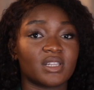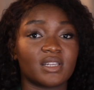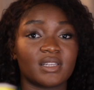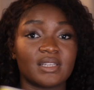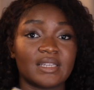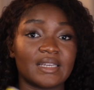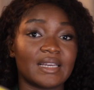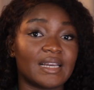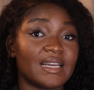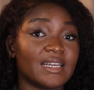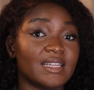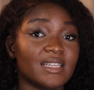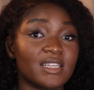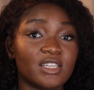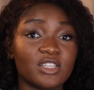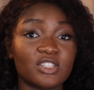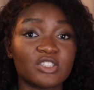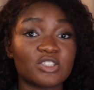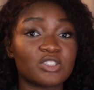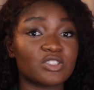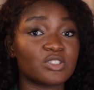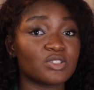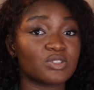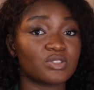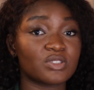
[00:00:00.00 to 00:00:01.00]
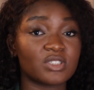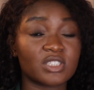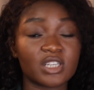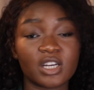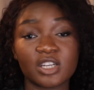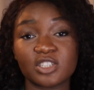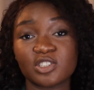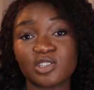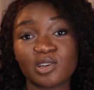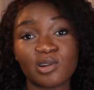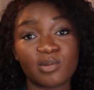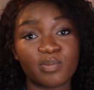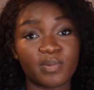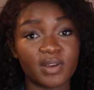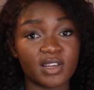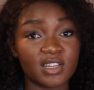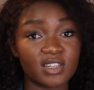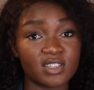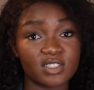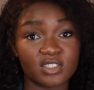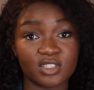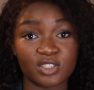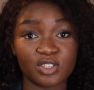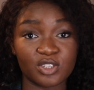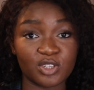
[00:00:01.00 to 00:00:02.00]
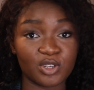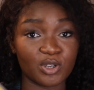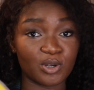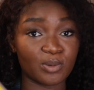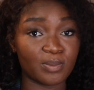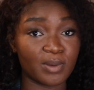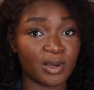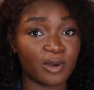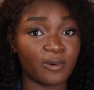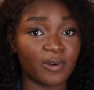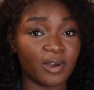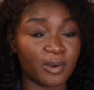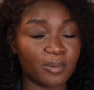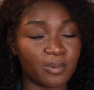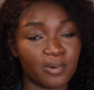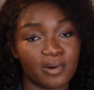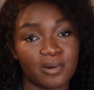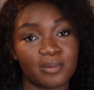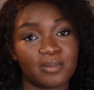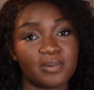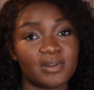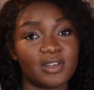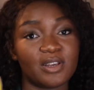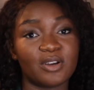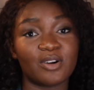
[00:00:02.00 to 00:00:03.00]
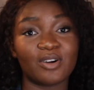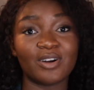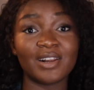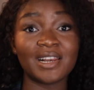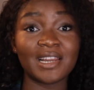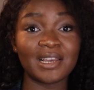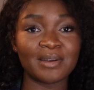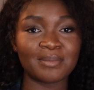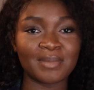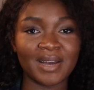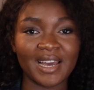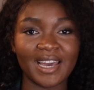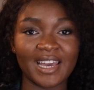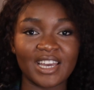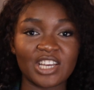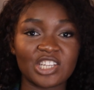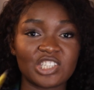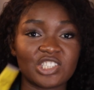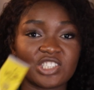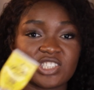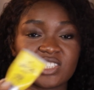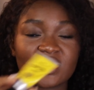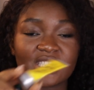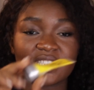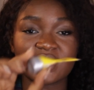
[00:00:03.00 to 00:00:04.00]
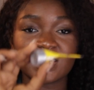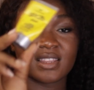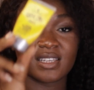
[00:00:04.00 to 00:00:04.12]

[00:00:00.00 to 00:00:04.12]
the day I need to touch up and secure my wig properly or lay my edges.